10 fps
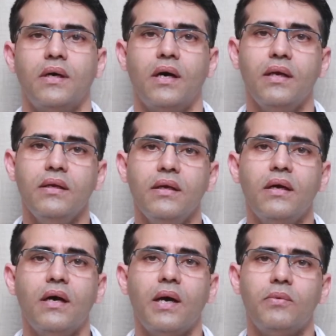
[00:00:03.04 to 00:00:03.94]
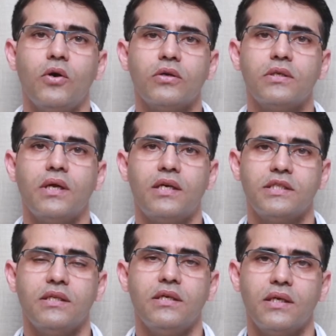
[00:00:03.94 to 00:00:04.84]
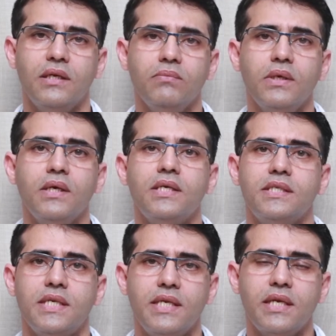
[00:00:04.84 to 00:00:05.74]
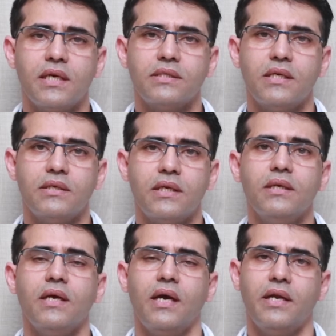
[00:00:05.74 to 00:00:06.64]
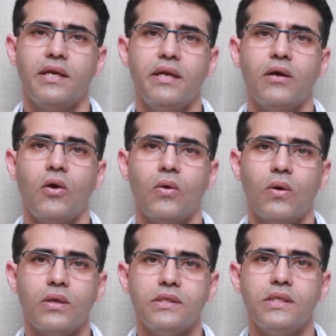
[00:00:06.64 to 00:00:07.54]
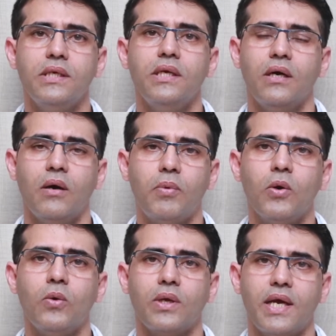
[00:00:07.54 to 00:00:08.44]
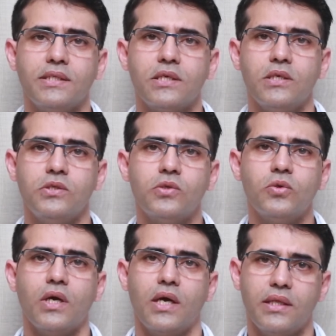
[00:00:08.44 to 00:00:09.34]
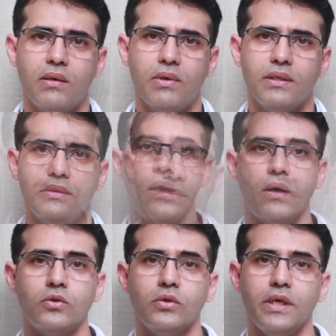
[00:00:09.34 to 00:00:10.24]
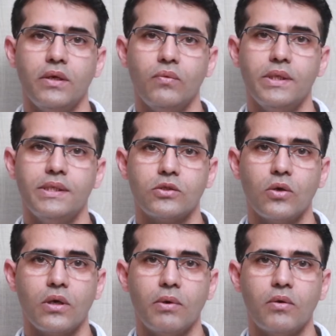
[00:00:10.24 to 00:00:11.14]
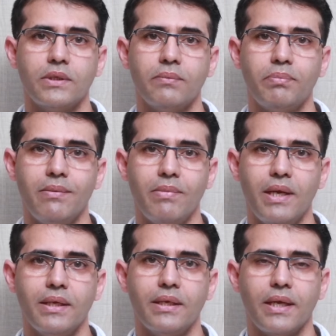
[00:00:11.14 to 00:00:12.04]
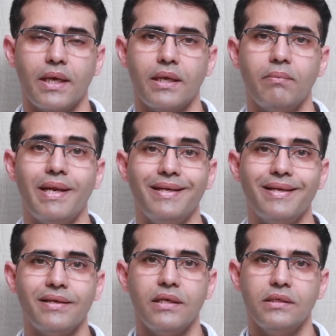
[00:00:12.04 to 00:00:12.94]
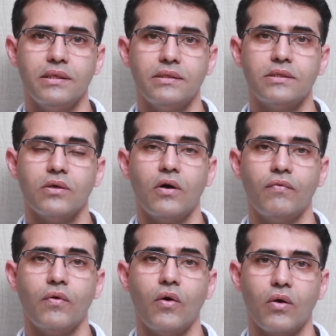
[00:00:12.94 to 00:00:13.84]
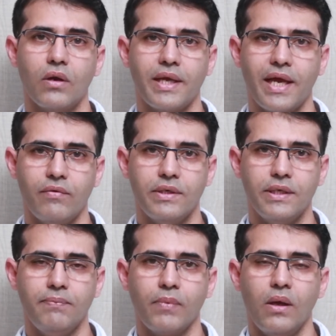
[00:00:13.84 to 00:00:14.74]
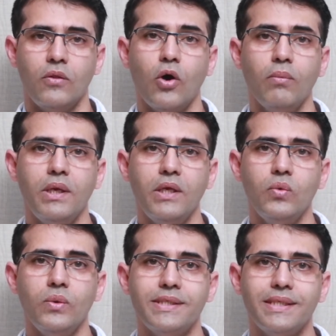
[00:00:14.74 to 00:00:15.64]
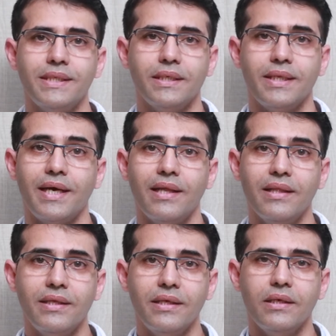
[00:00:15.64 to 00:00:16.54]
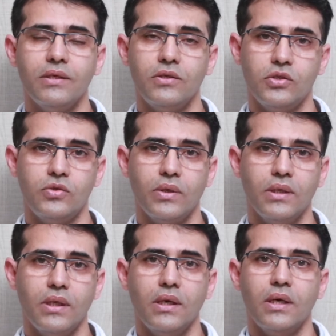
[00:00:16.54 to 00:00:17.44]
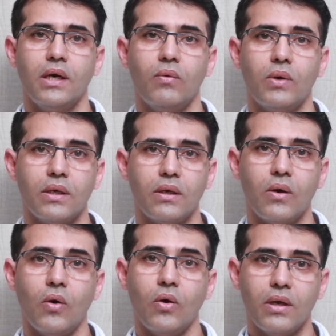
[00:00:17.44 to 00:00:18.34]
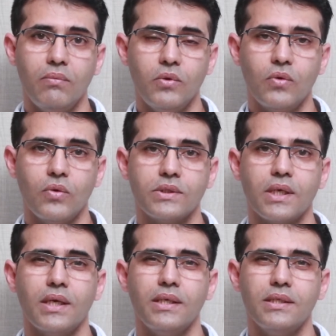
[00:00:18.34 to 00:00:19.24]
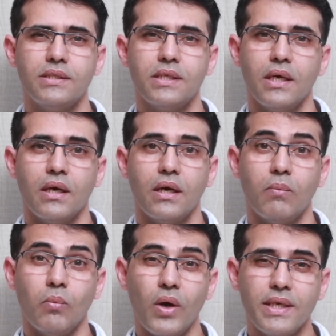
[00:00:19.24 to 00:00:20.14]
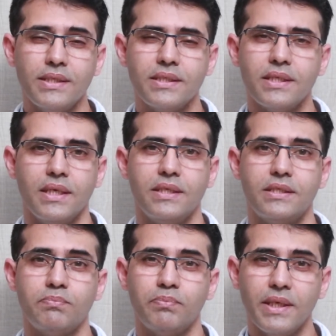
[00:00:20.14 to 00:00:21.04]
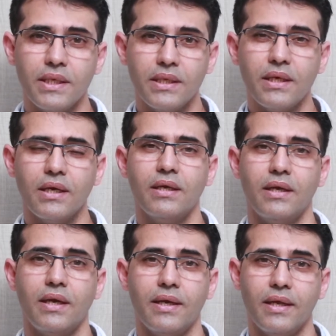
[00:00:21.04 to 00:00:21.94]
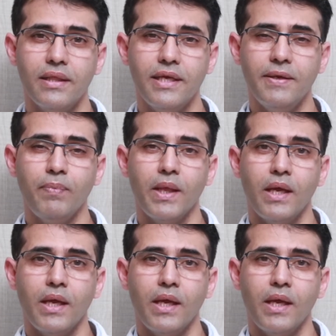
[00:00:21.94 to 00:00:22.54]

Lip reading: Hi, I'm Dr. Arsheed Hakeem, Senior Consultant, Head and Neck Oncology, Apollo Cancer Institute, Hyderabad. Today we'll talk about the premalignant and malignant lesions of oral cavity. Normally you will see in a healthy individual, our oral mucosa is moist, it's pink in color and healthy.